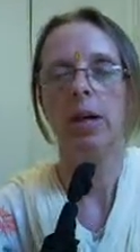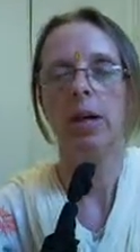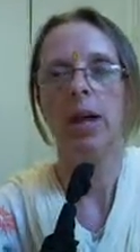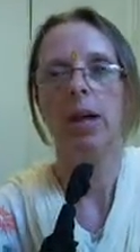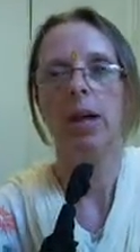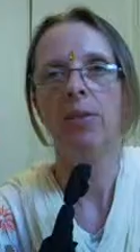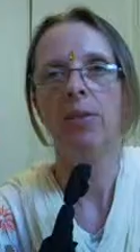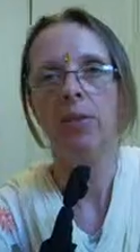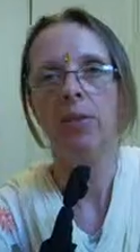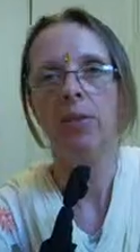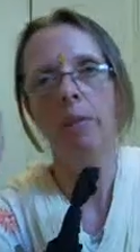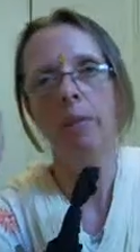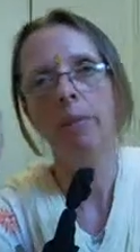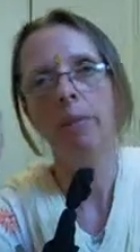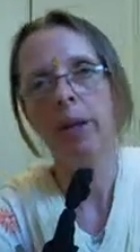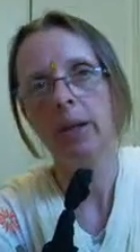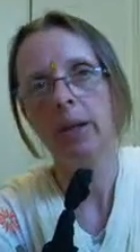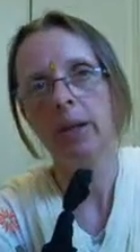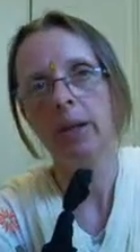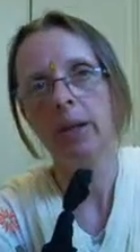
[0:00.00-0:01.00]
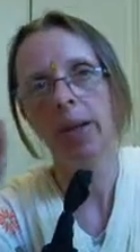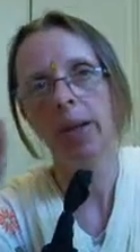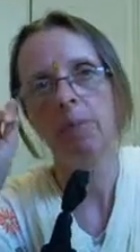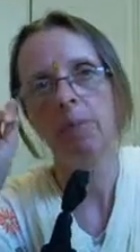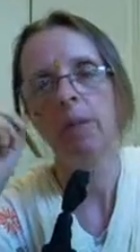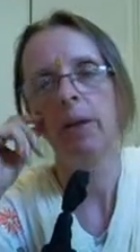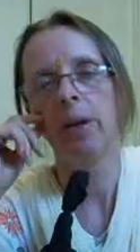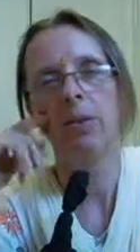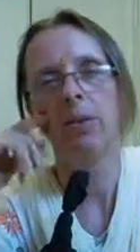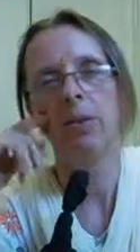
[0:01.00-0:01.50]
And somebody
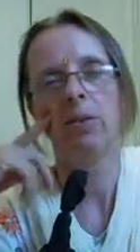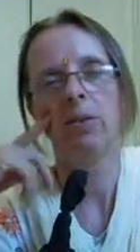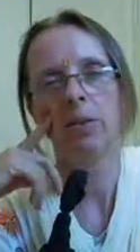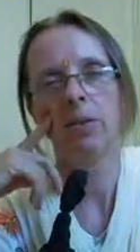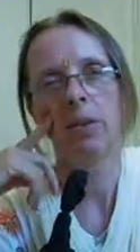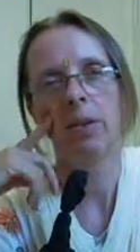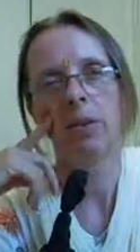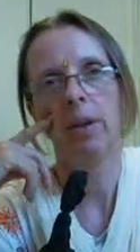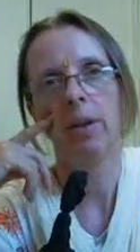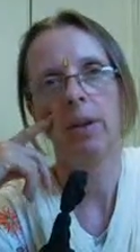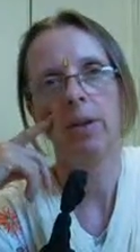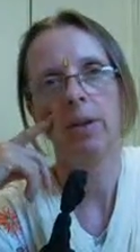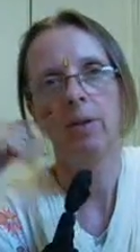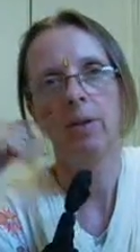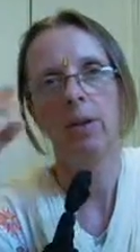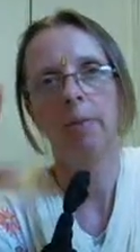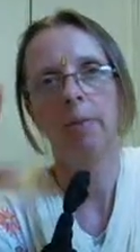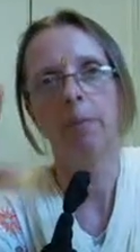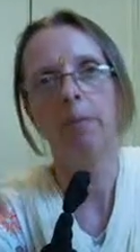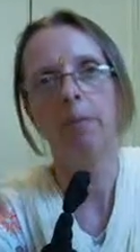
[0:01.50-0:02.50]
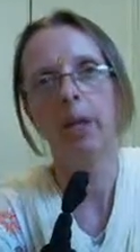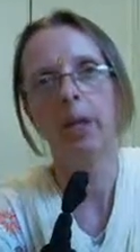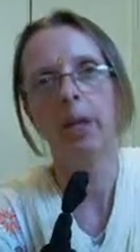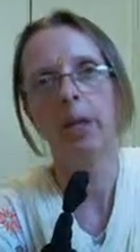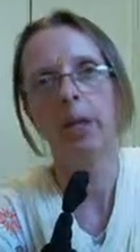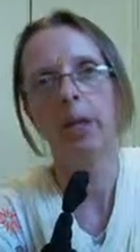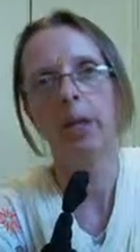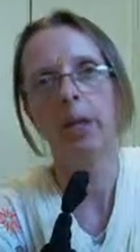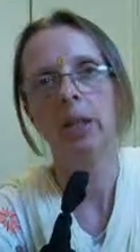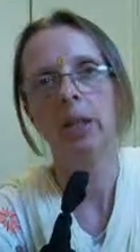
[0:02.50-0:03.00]
capitalizes on that.
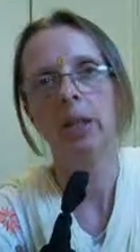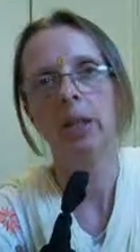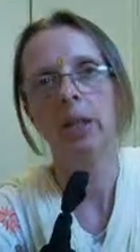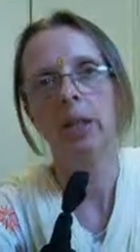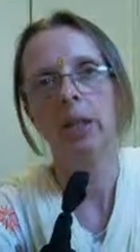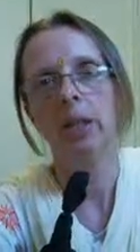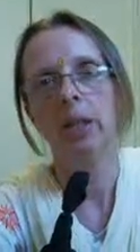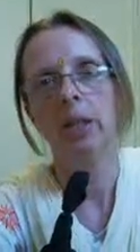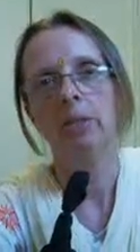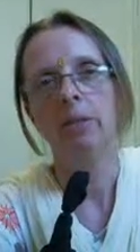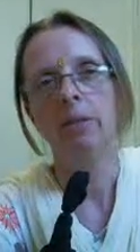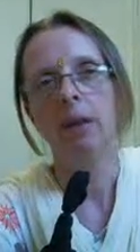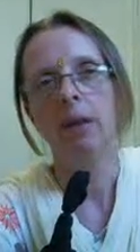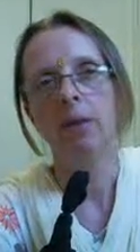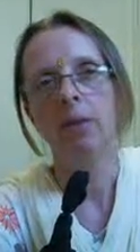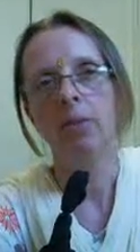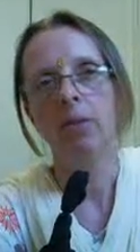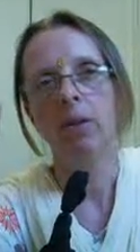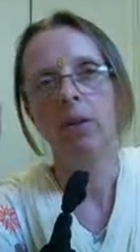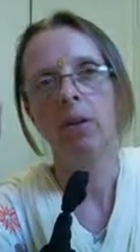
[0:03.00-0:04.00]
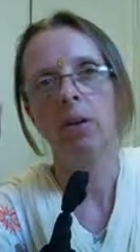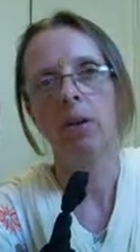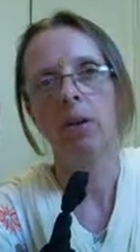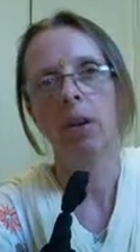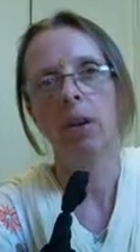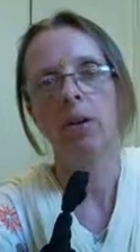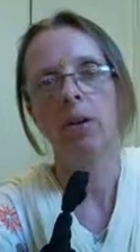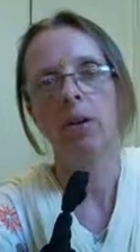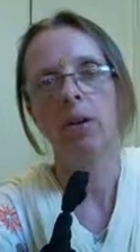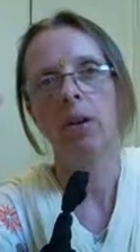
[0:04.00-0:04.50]
Somebody takes their cut.